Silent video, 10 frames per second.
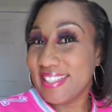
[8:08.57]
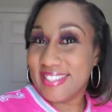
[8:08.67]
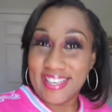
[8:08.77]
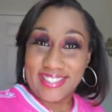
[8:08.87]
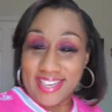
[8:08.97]

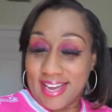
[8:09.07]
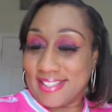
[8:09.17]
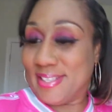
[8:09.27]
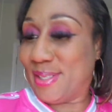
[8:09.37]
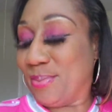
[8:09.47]
TikTok
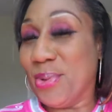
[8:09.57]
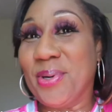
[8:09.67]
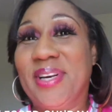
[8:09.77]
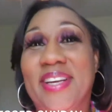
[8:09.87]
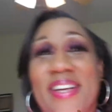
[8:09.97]
this
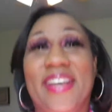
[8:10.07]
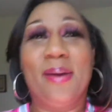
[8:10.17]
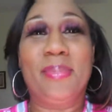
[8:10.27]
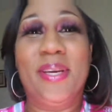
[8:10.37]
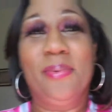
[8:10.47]
morning, and
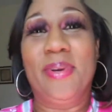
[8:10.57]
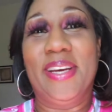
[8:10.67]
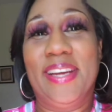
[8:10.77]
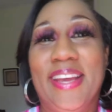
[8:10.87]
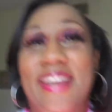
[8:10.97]
I'm getting
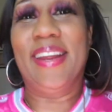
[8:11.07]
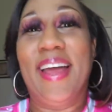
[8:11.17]
ready to head